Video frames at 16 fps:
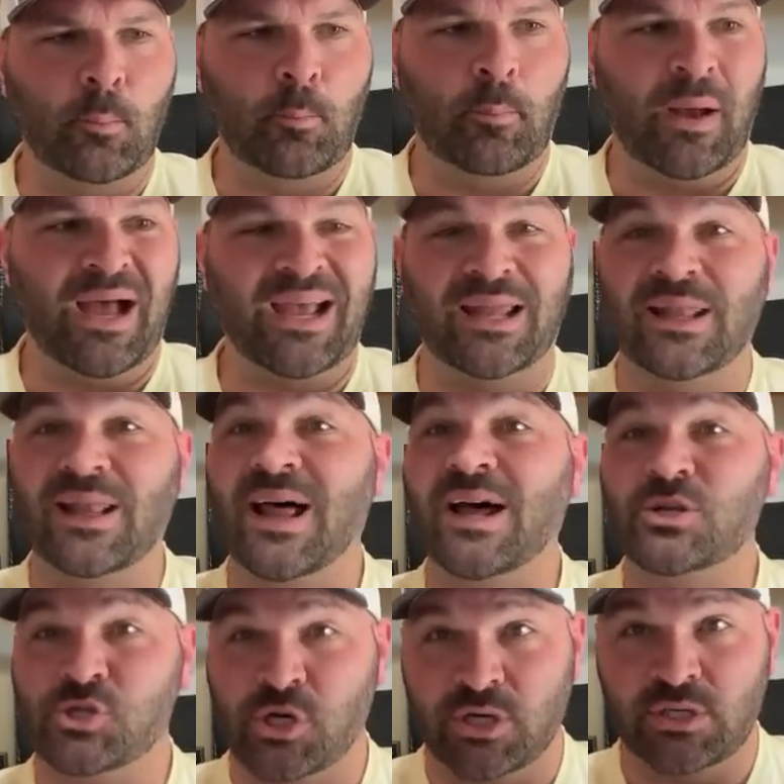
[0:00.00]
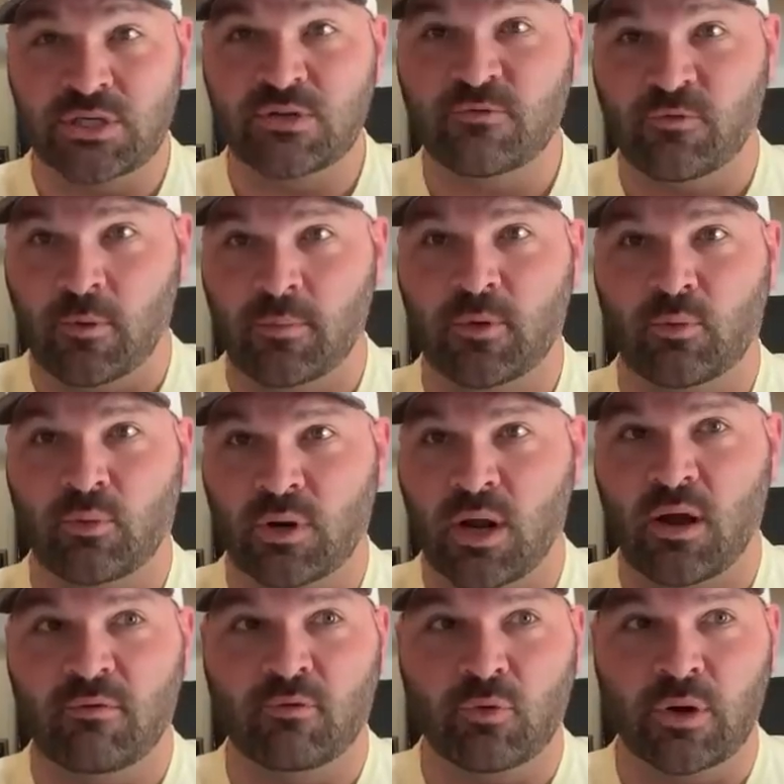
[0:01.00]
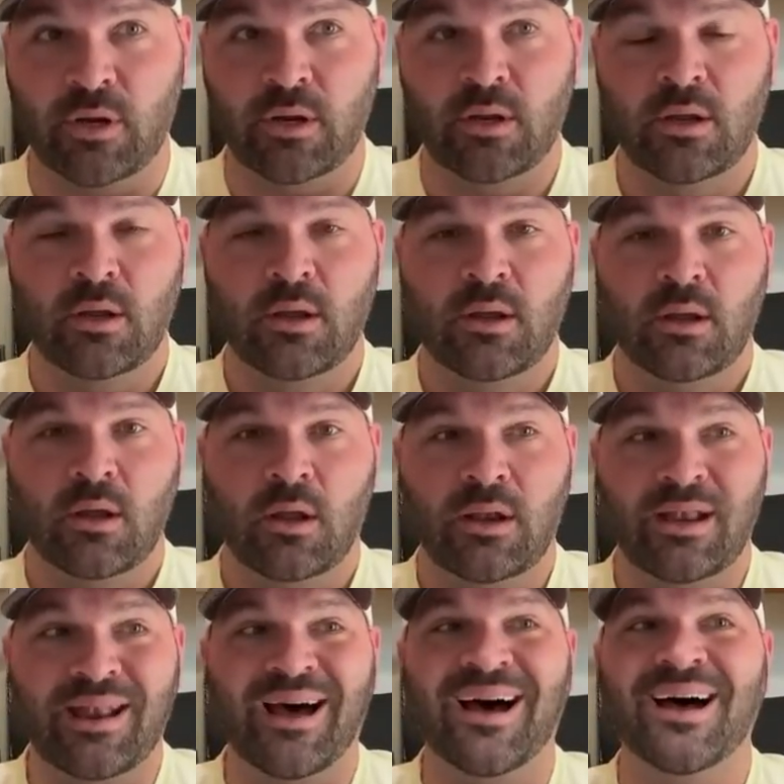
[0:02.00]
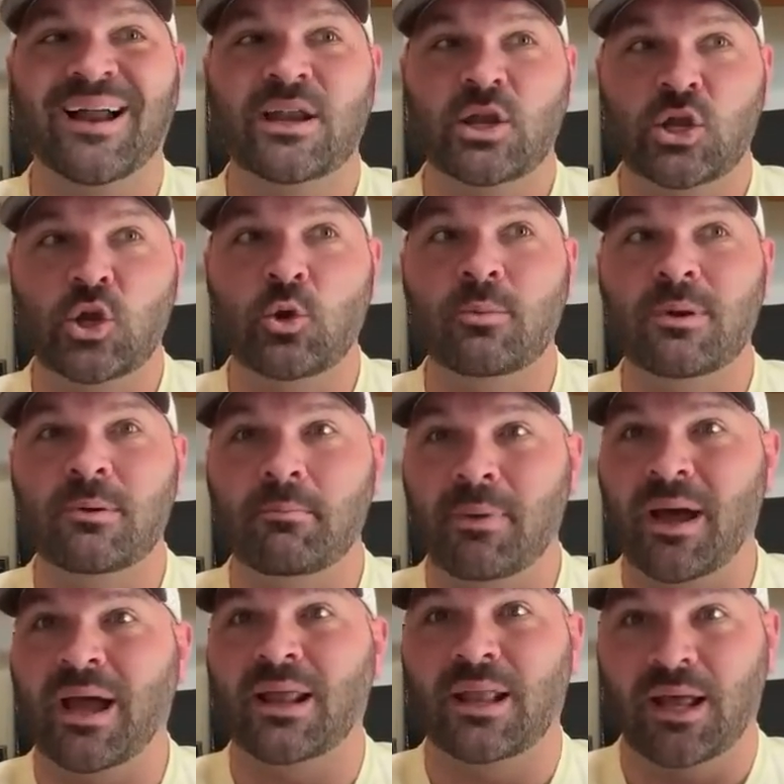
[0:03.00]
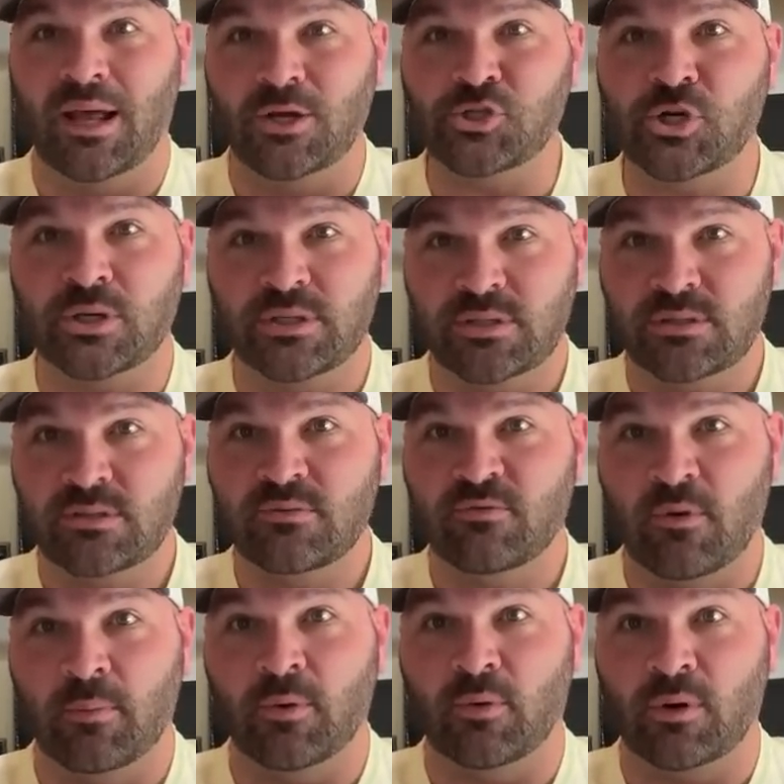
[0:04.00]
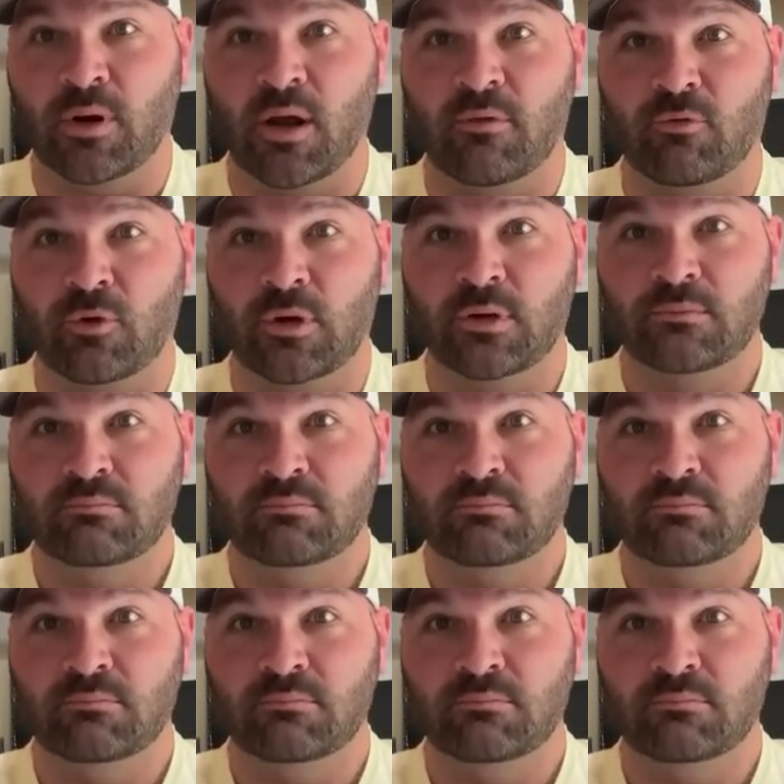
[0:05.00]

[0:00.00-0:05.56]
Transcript: biologics from the recovery. Non-human biologics from the recovery.